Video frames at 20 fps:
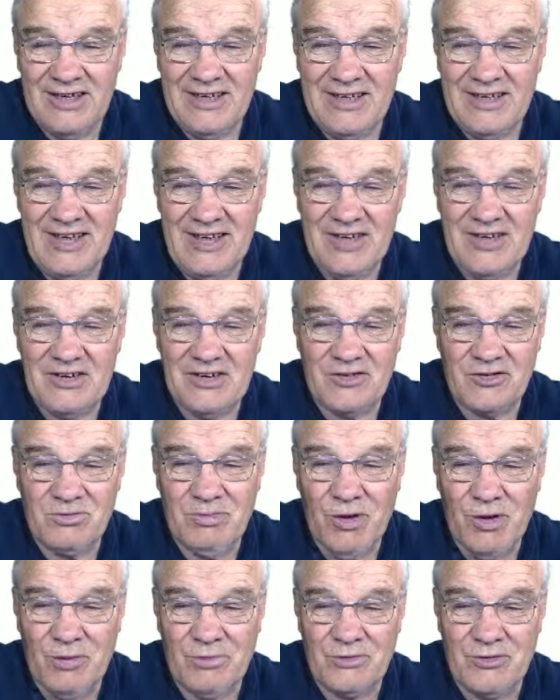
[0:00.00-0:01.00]
yes,
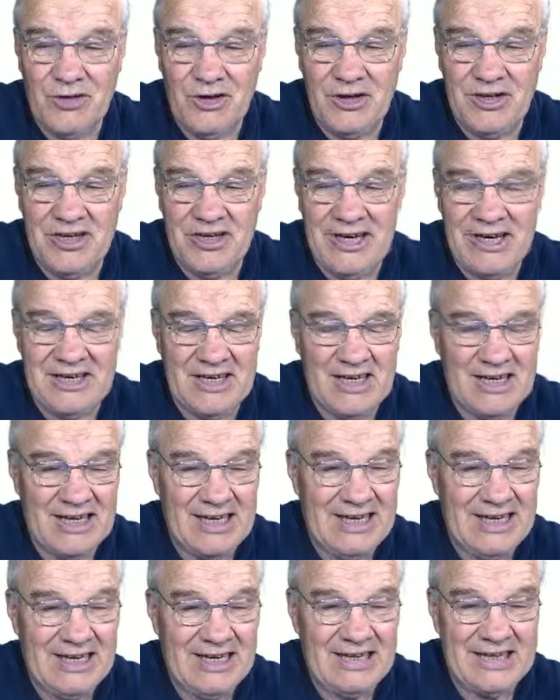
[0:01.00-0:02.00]
popped in and had
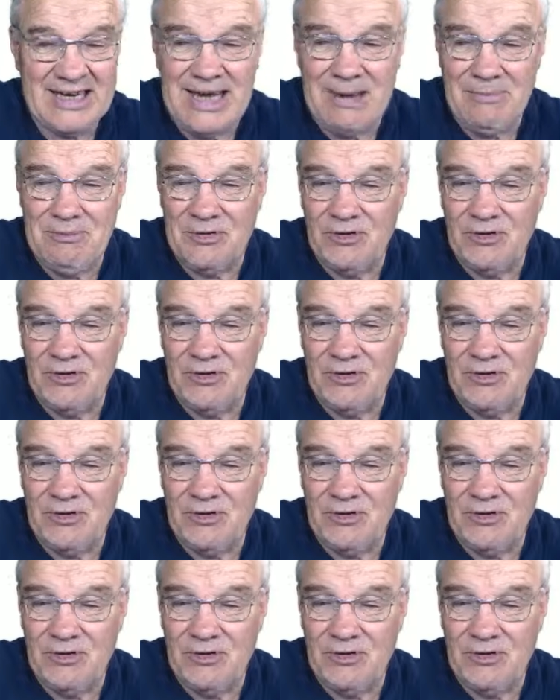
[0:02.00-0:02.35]
a cup